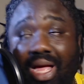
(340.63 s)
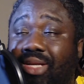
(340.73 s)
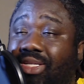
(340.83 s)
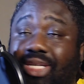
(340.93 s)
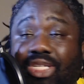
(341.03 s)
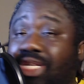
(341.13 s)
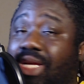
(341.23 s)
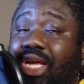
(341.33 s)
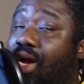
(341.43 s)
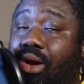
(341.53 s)
And she said she
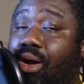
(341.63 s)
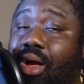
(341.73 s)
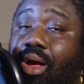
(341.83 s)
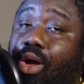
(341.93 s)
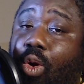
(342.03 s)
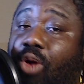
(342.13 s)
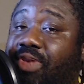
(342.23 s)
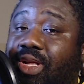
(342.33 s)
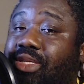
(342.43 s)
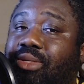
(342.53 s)
didn't care or
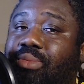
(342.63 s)
felt,